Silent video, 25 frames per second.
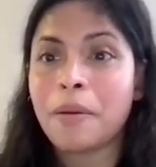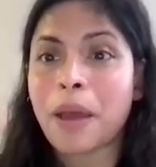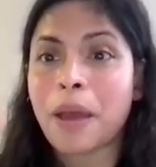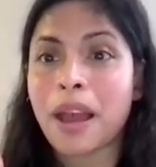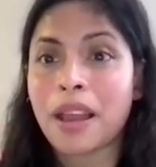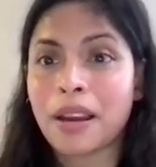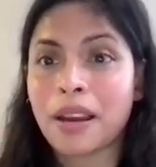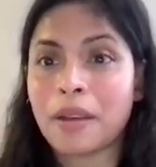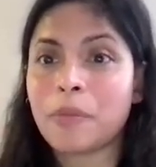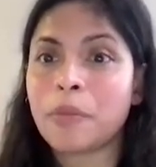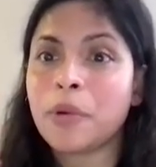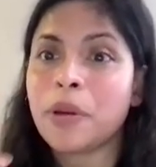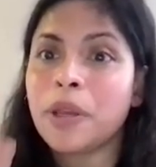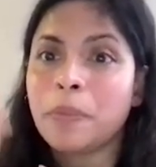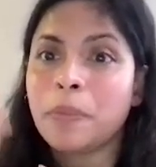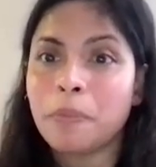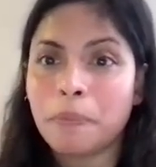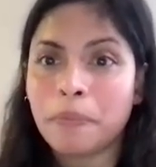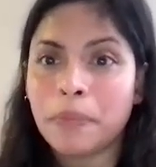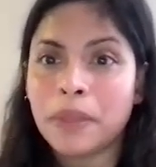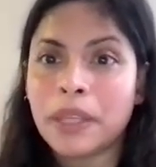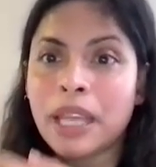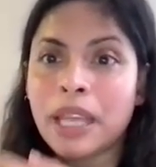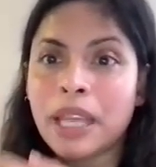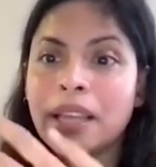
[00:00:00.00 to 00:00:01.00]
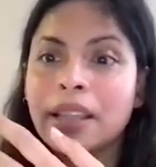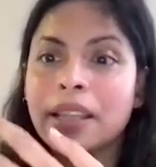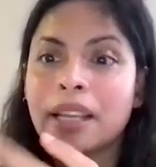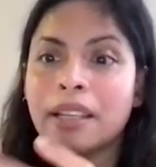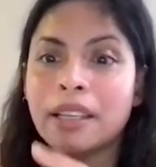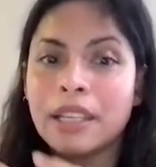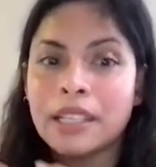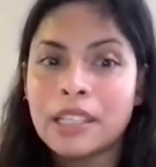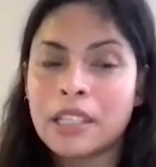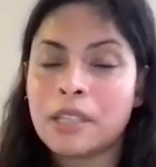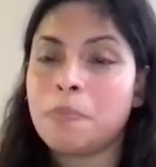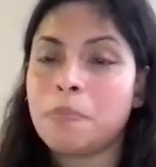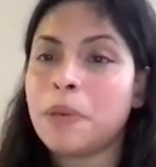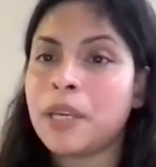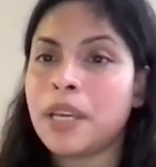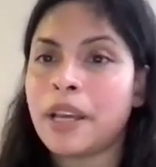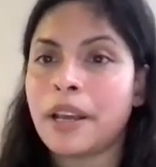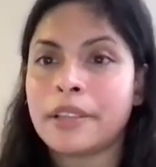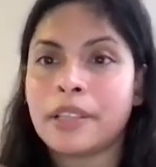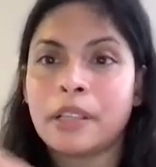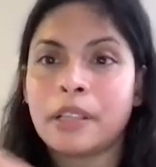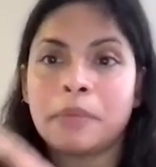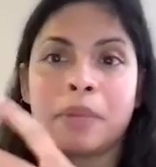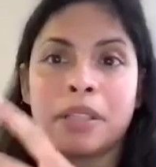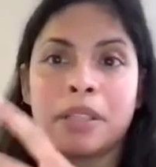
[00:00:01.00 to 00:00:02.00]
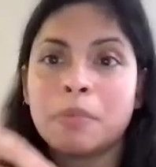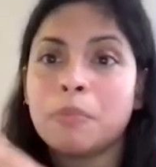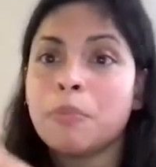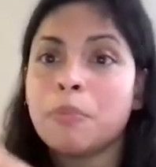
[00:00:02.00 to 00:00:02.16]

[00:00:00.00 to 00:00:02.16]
And we think that this is because of this